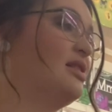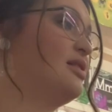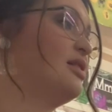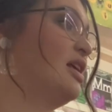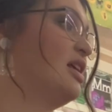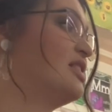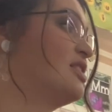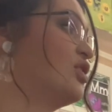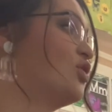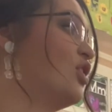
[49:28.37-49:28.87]

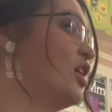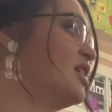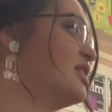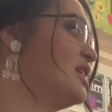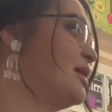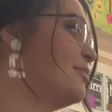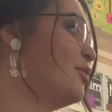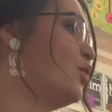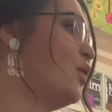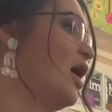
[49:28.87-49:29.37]
It's a great
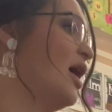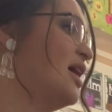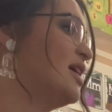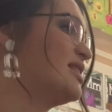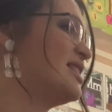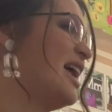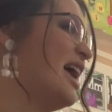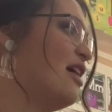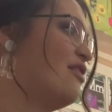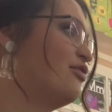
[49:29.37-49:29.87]
day, but why
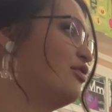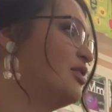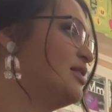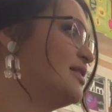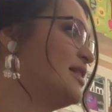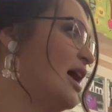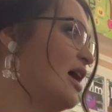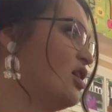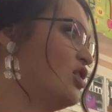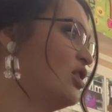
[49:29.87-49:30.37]
is every
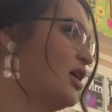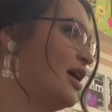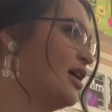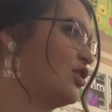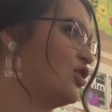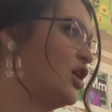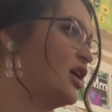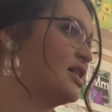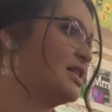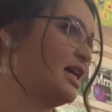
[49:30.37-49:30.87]
Saturday a
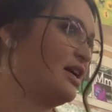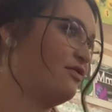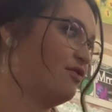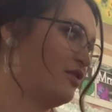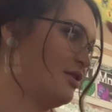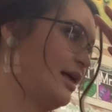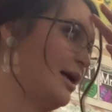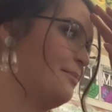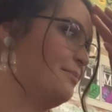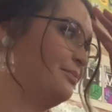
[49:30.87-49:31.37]
great day
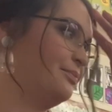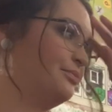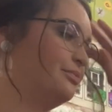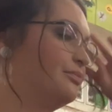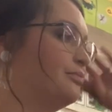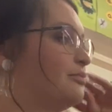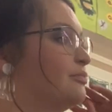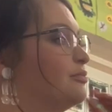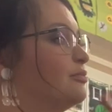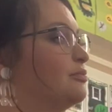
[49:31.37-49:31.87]
for them?
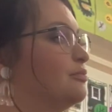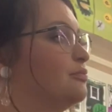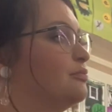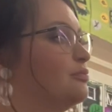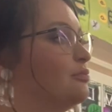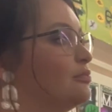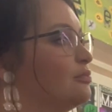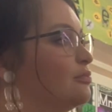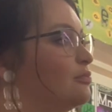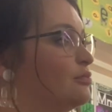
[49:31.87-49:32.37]

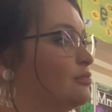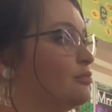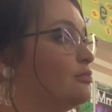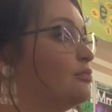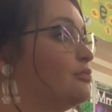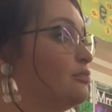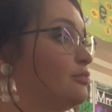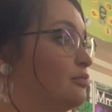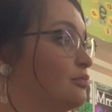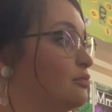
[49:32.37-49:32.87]
Because
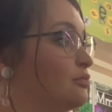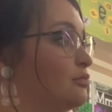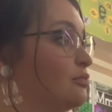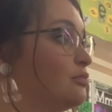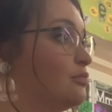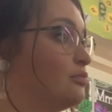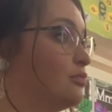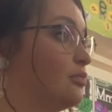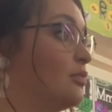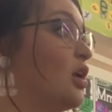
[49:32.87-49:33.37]

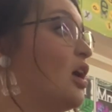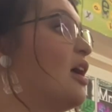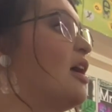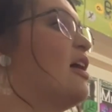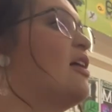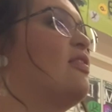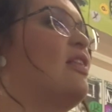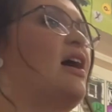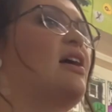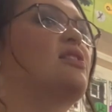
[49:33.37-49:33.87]

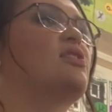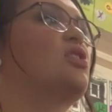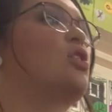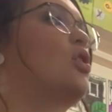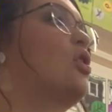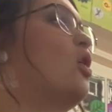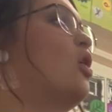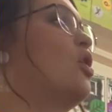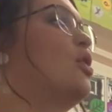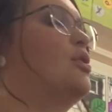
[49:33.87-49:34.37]
that's
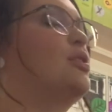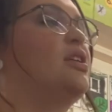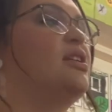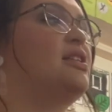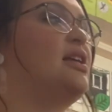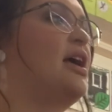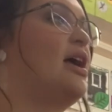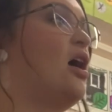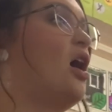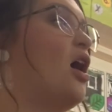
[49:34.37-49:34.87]
her only
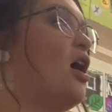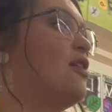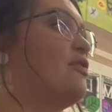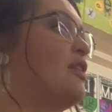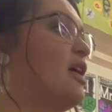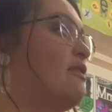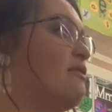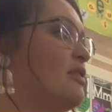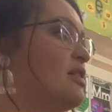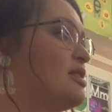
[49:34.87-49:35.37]
day off.
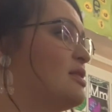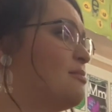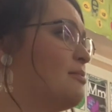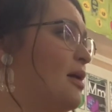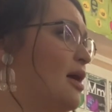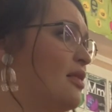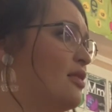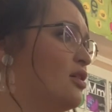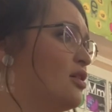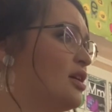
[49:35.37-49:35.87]
Ava's
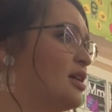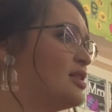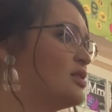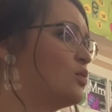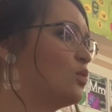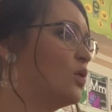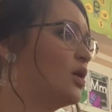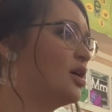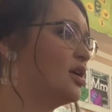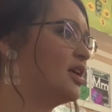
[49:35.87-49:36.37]
mother is
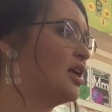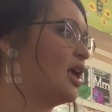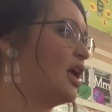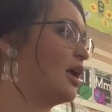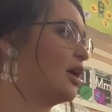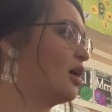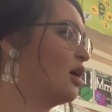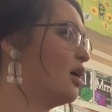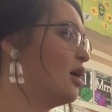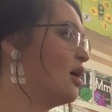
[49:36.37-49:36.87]

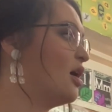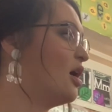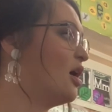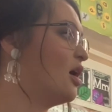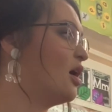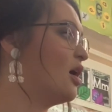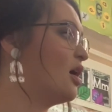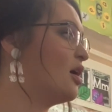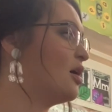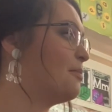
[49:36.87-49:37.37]
working
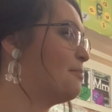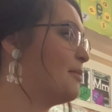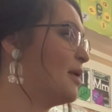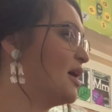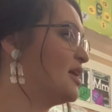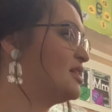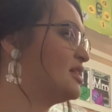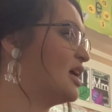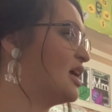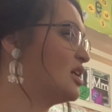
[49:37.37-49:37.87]

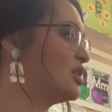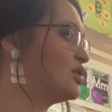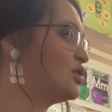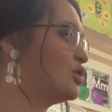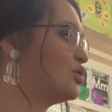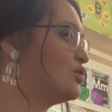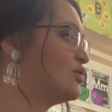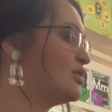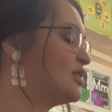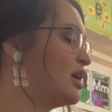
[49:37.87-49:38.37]
Monday,
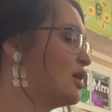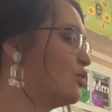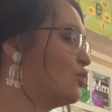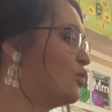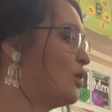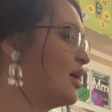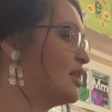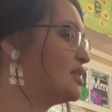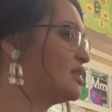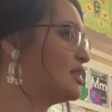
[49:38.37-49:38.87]
Tuesday,
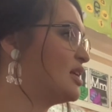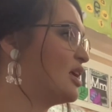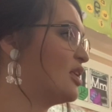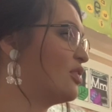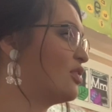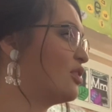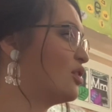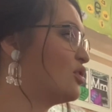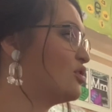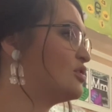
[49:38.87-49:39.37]

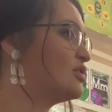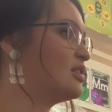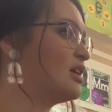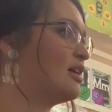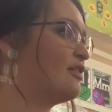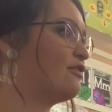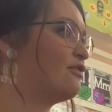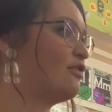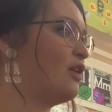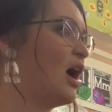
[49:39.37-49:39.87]
Wednesday,
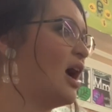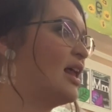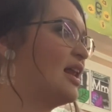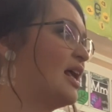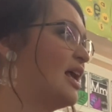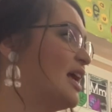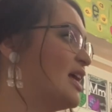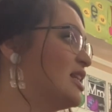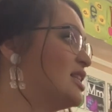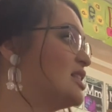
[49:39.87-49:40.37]
Thursday,
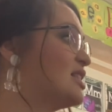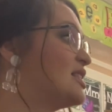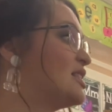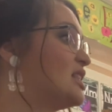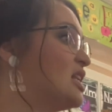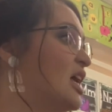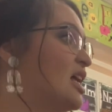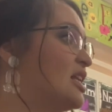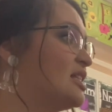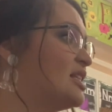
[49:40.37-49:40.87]
Friday, and
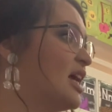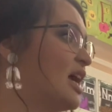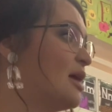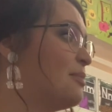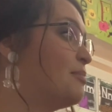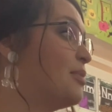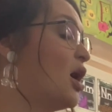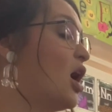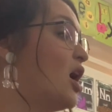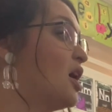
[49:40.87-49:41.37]

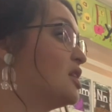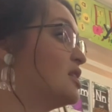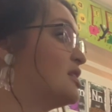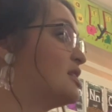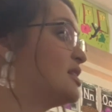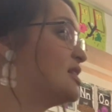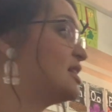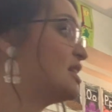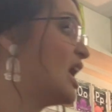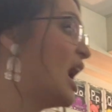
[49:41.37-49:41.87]
Sunday. But on
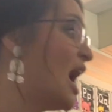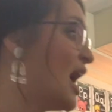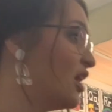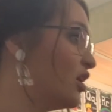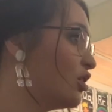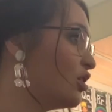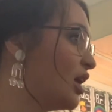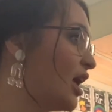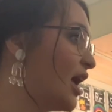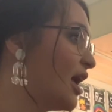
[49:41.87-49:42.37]

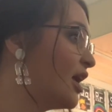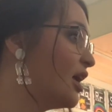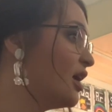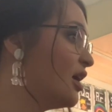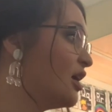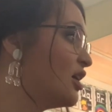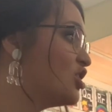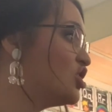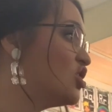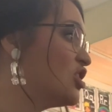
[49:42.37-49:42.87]
Saturday,
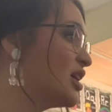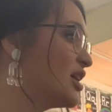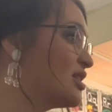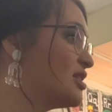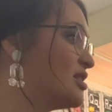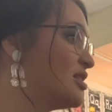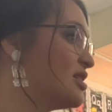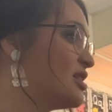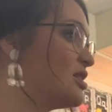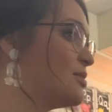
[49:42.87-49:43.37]
she
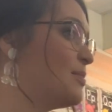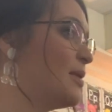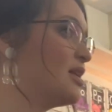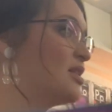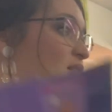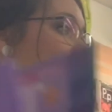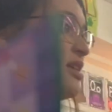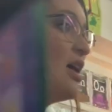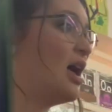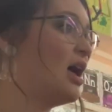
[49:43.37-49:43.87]
gets to
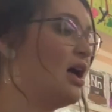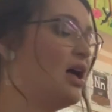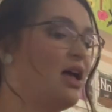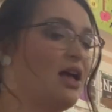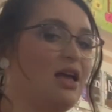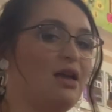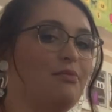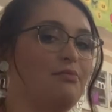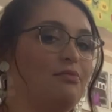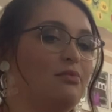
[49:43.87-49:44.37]
spend
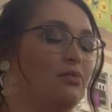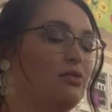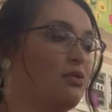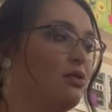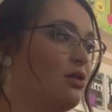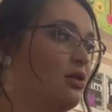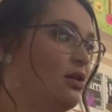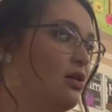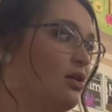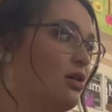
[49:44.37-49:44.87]
time
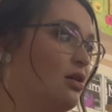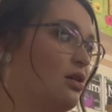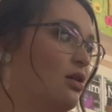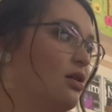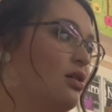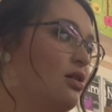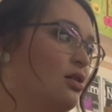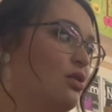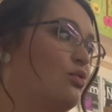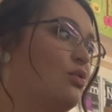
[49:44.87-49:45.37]

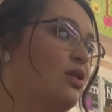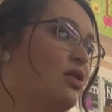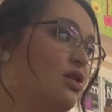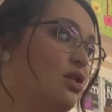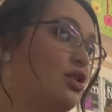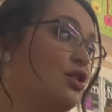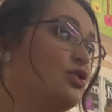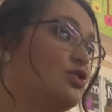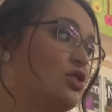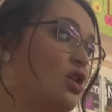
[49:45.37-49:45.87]
with
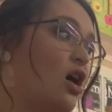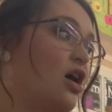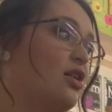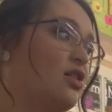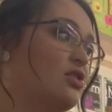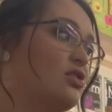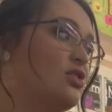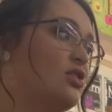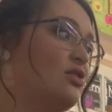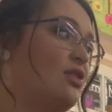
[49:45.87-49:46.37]
her
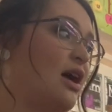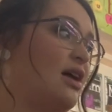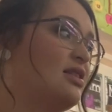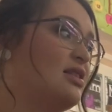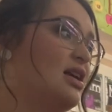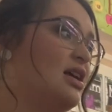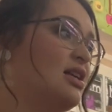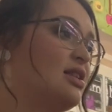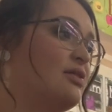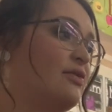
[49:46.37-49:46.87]
daughter. So that
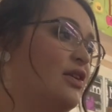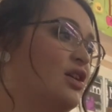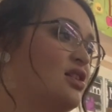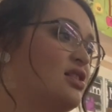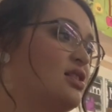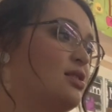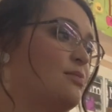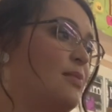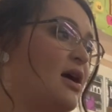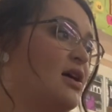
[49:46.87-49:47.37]
day is very
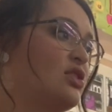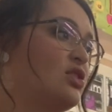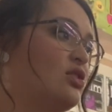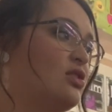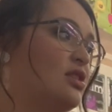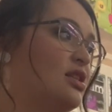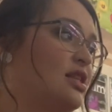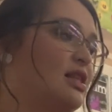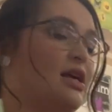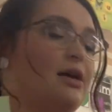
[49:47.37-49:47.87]

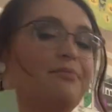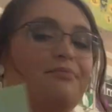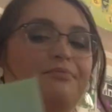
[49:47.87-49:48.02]
special to them.